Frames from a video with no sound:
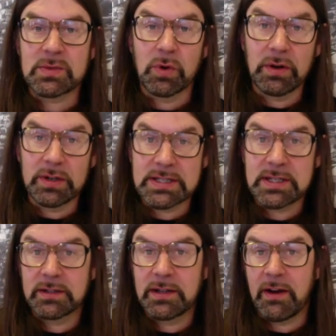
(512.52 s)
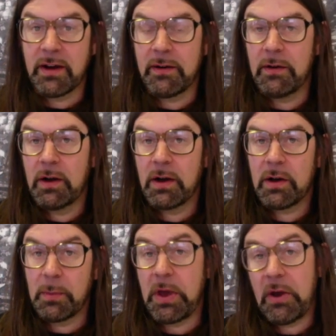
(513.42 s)
words that are
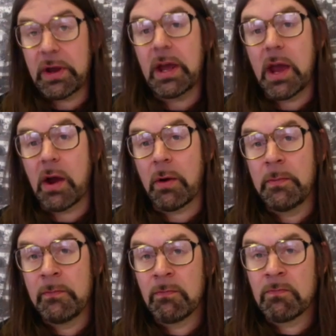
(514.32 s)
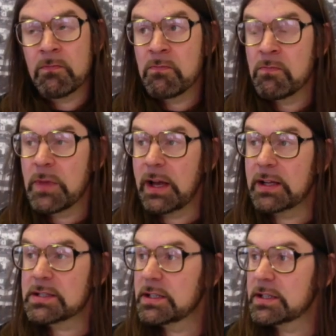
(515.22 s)
appearing here, and
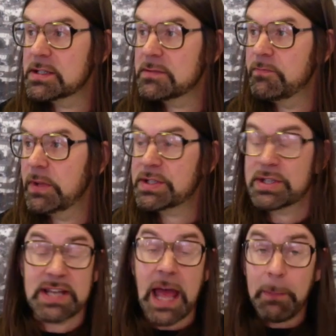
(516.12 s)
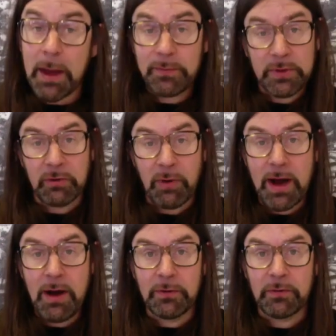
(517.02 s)
it's the same empty
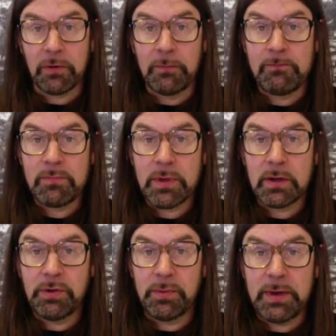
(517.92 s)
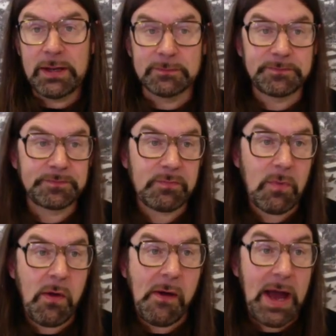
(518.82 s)
ground for you and me.
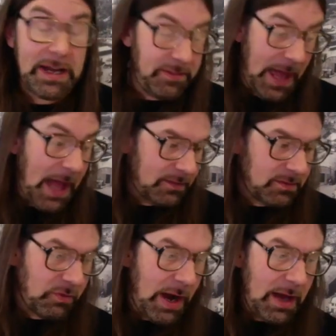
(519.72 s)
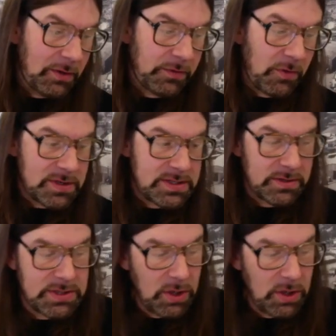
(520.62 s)
And in that ground, of course, the